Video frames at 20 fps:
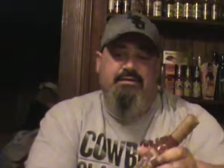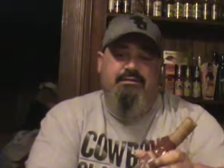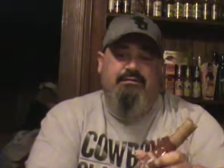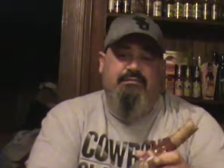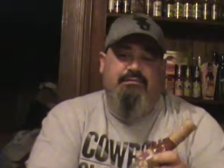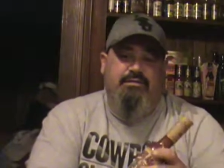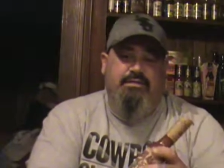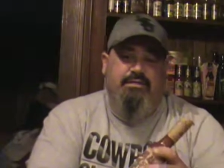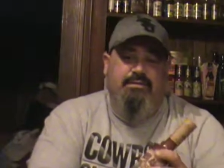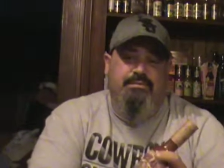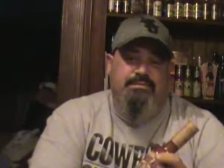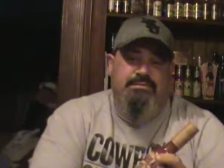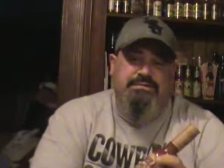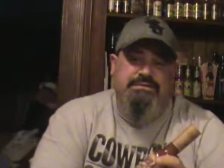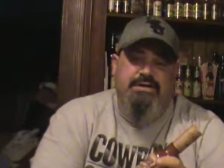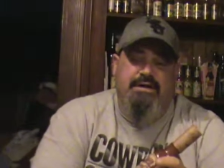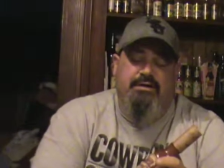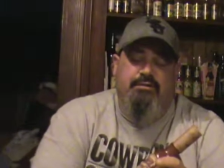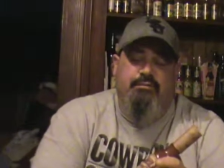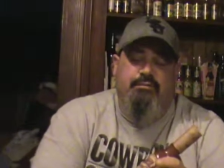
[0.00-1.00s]
from
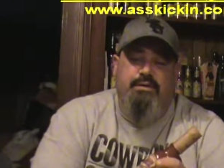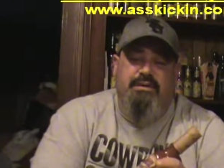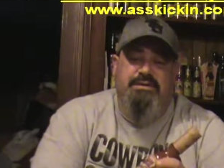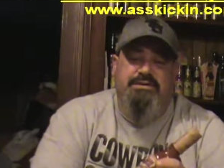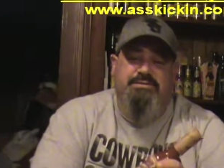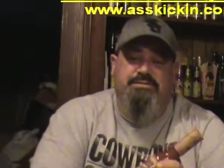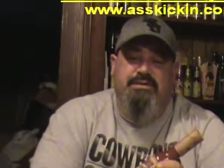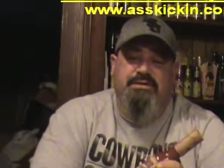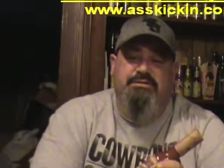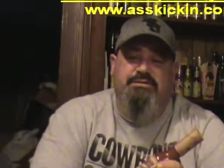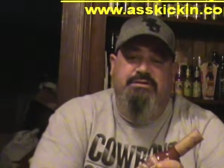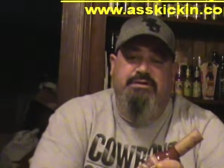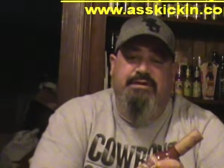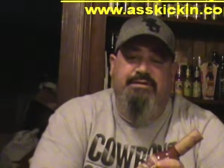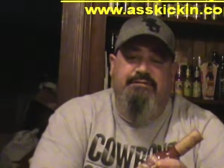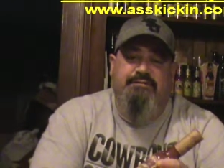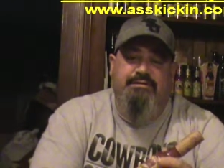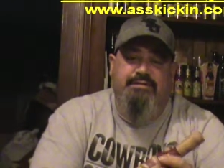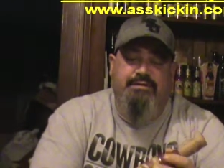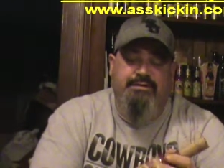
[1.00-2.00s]
Southwest Specialty
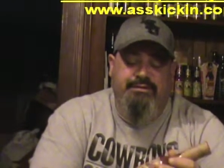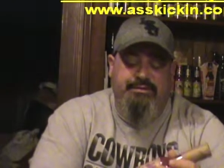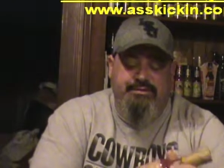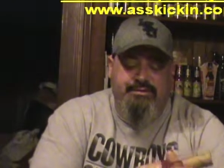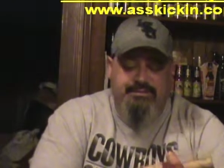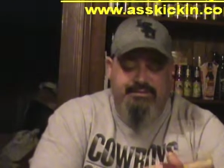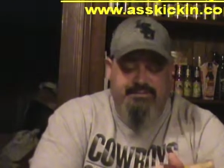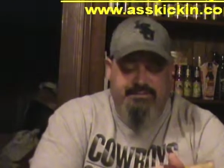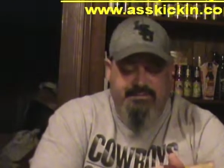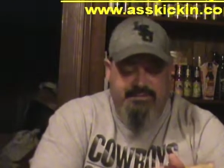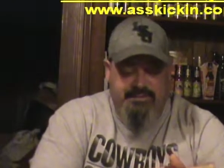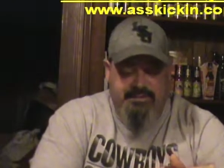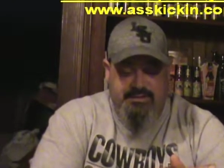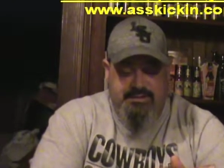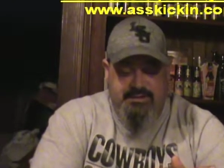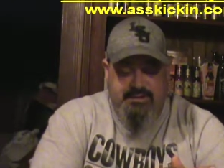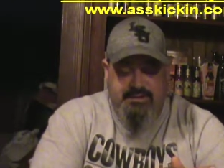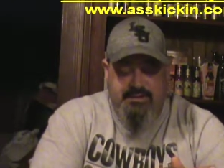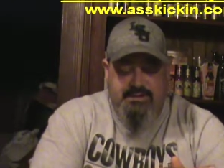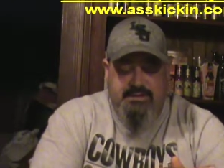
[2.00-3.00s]
Food.
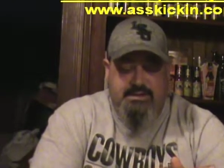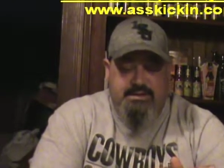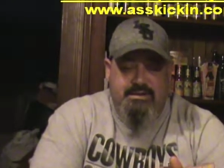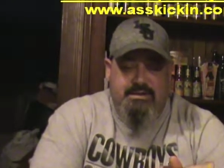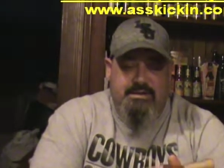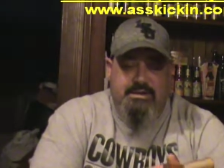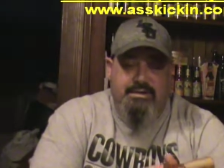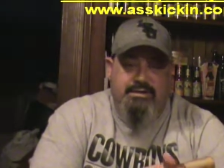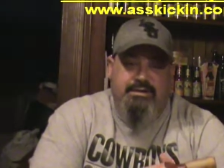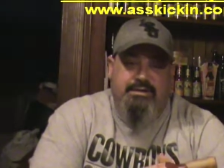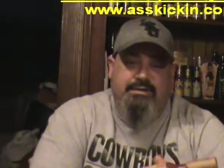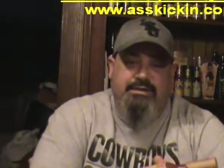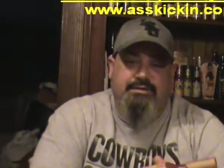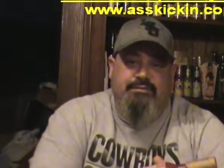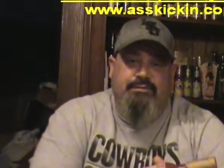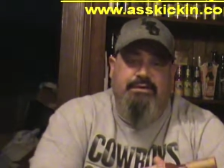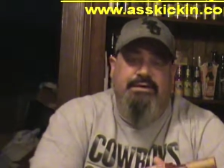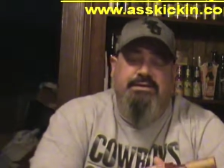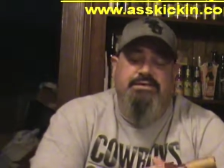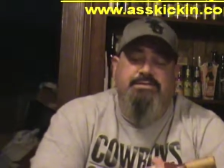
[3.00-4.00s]
Uh, you
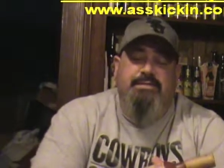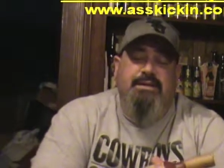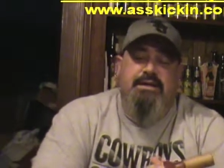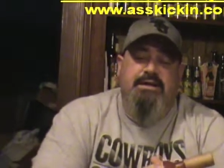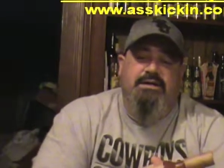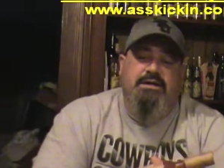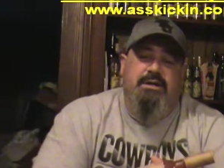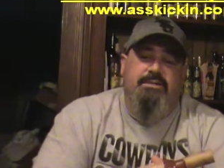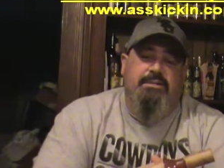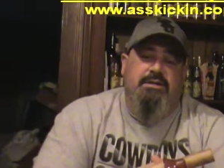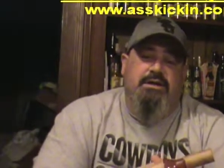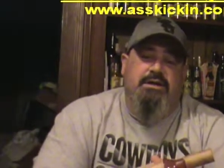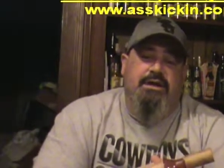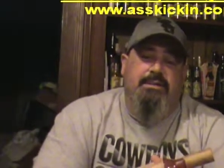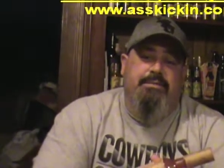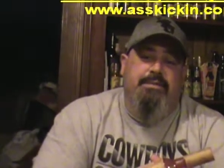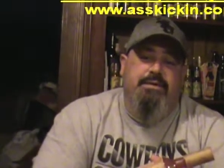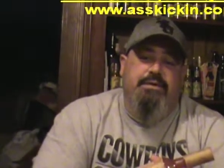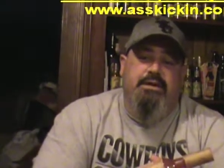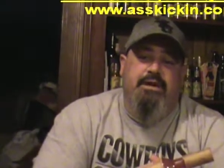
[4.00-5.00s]
can reach them at
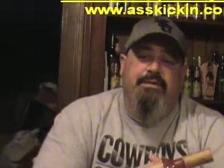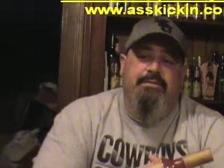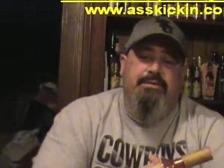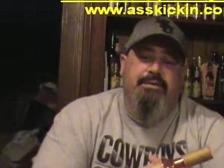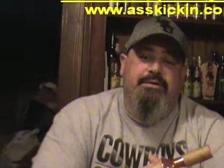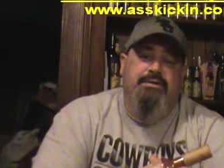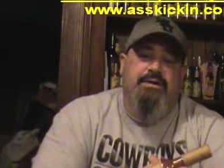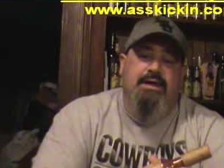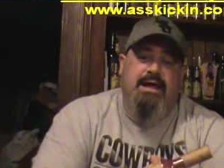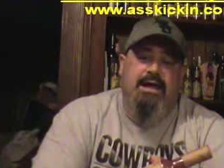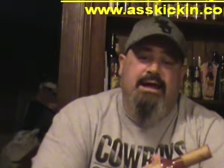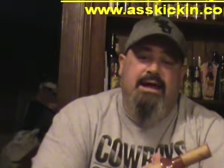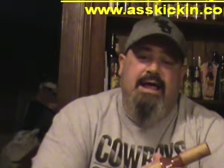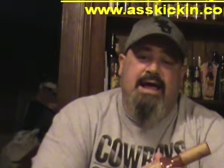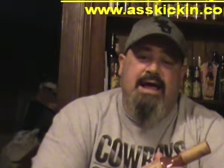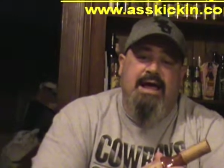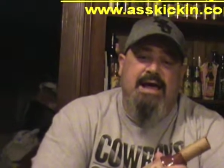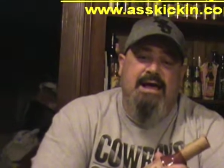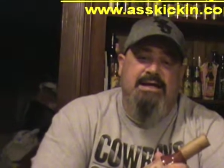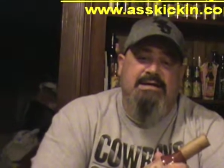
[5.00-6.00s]

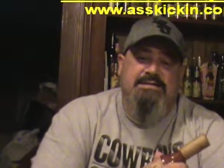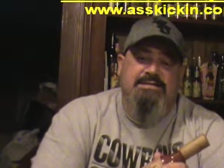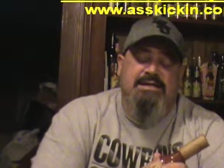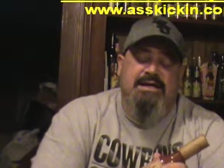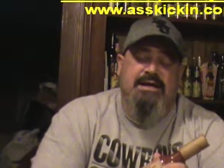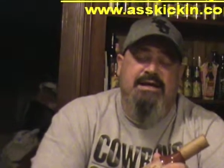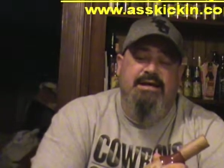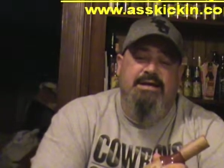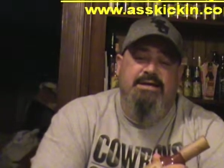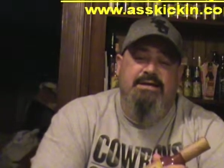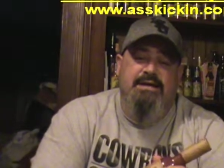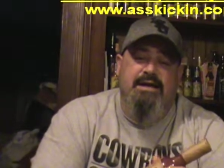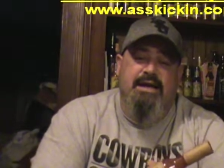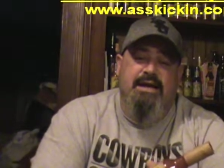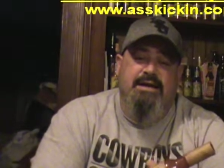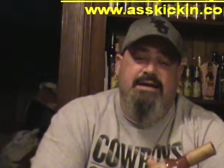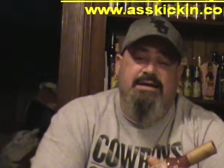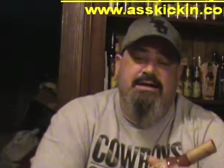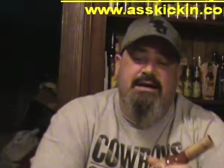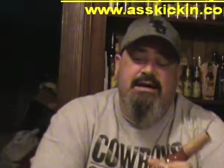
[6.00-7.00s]

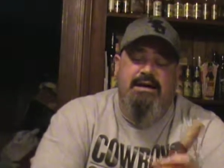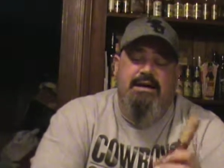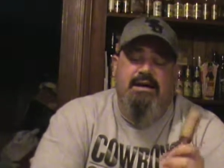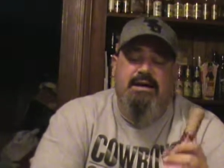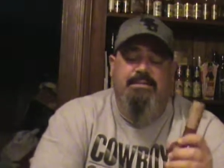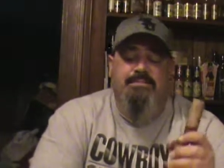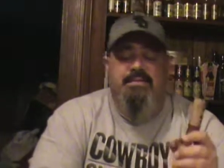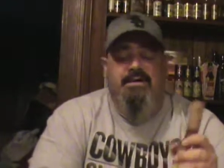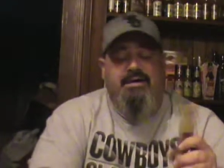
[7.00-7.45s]
www.asskickin.com.